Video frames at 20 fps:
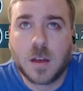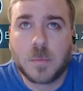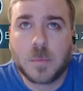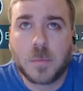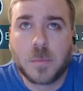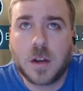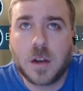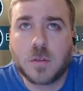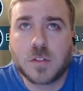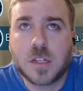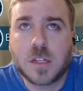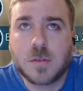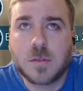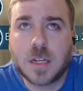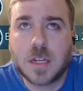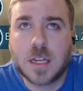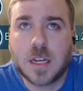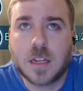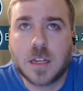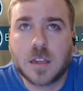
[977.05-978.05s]
But I was able to
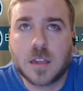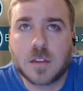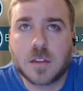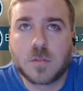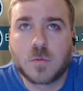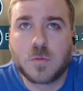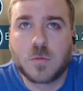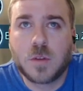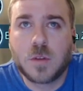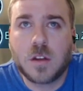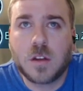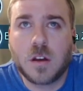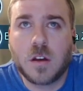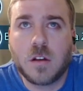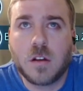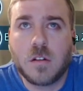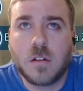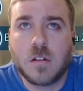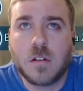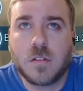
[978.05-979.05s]
get rid
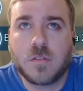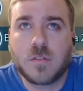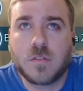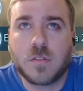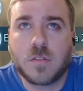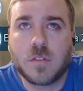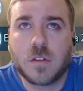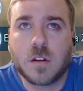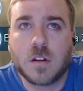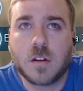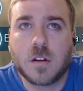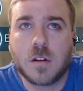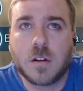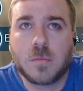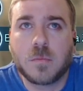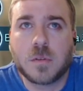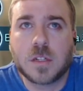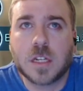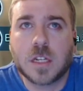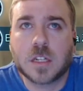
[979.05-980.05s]
of her
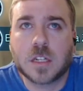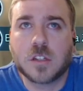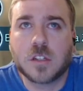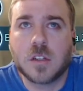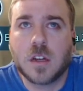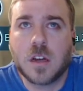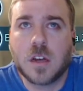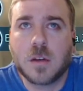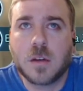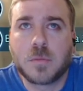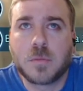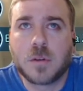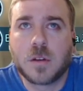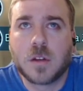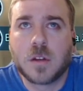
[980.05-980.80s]
protection up